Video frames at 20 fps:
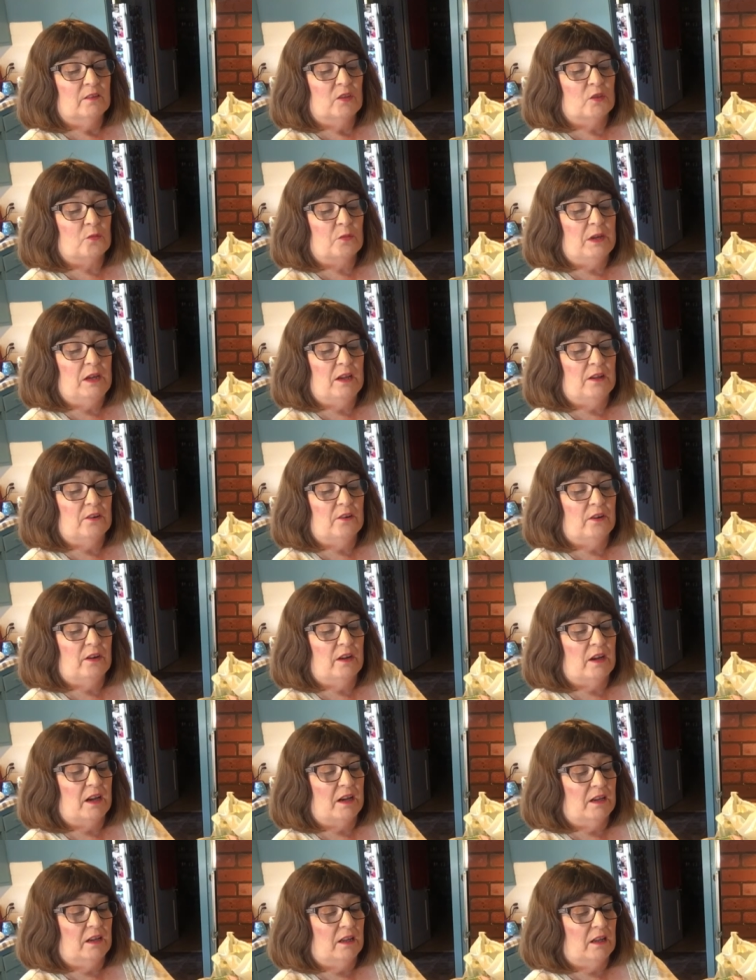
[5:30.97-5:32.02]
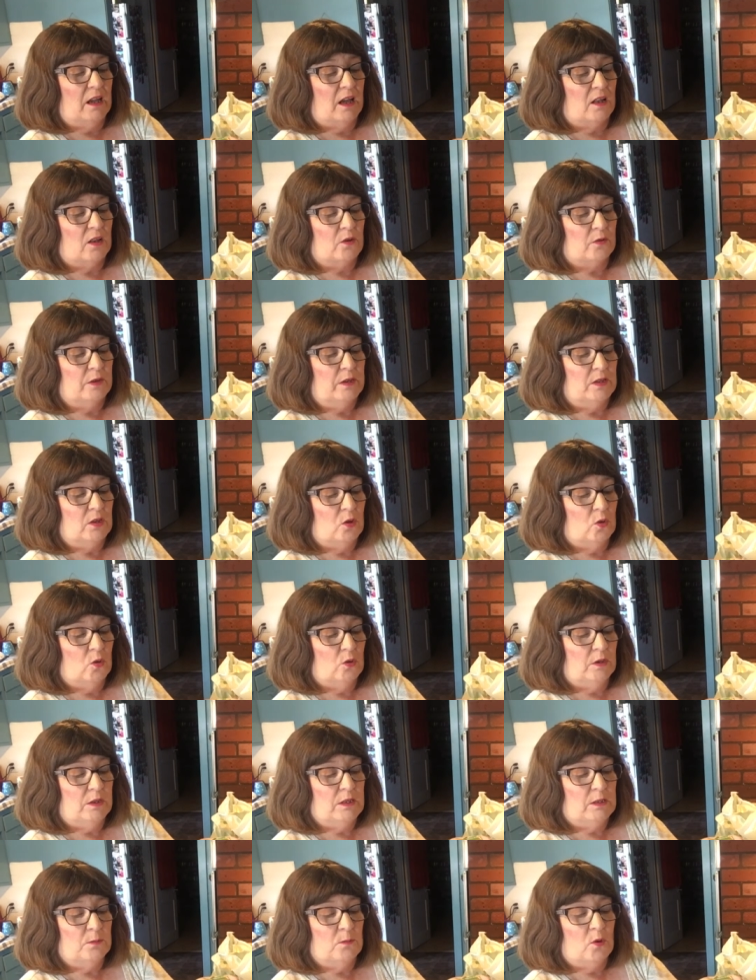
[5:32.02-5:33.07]
390 calories.
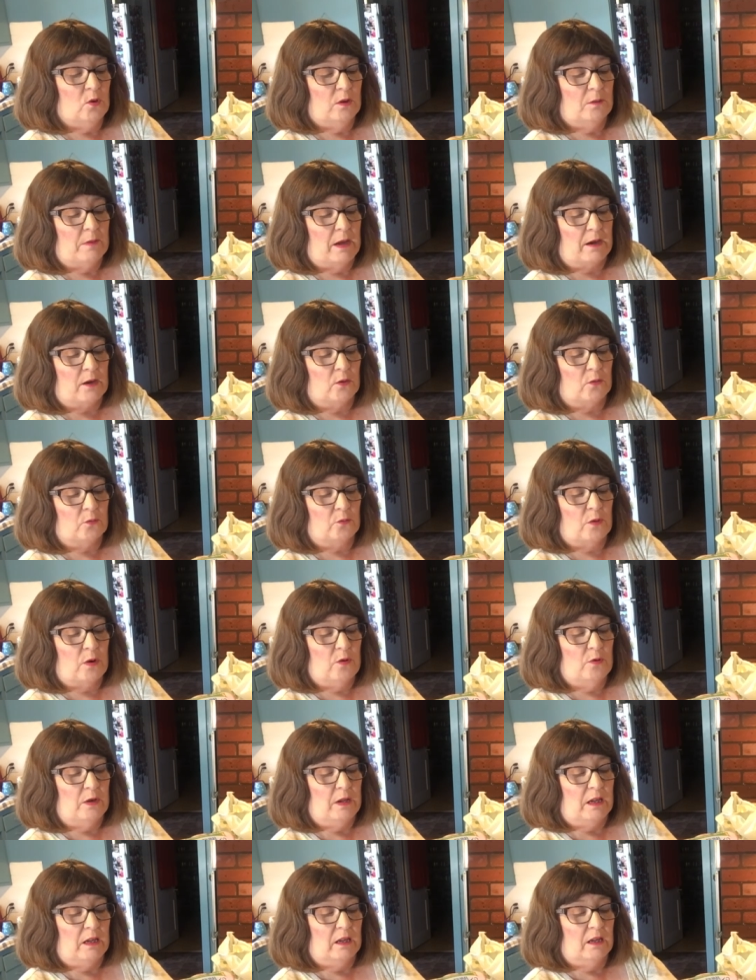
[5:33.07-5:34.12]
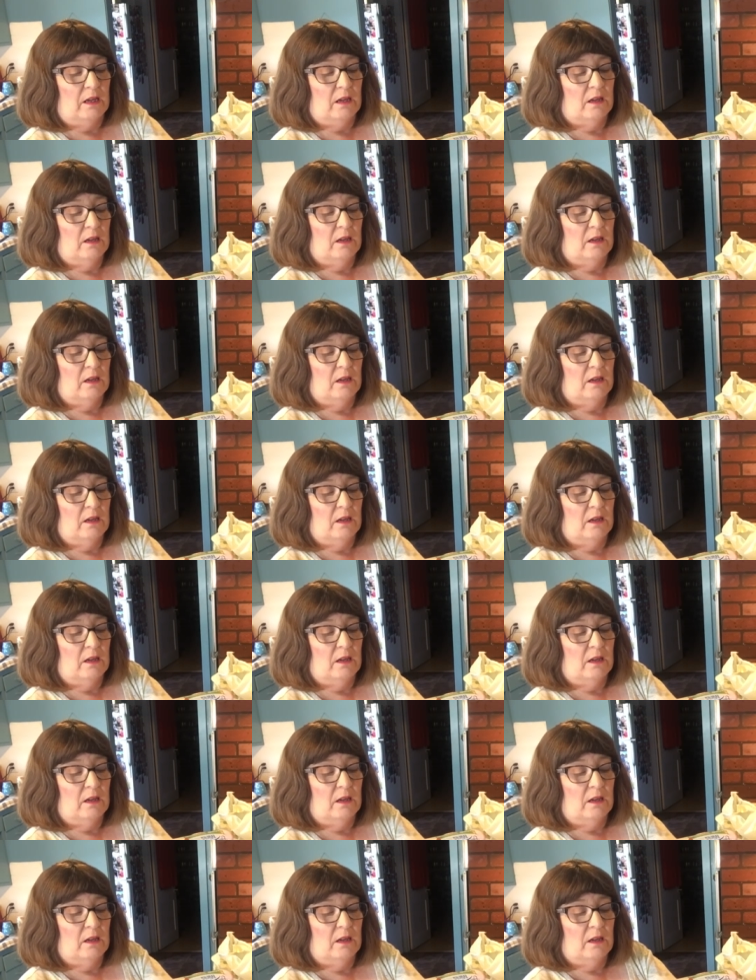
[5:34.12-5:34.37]
Holy smoly macaroni.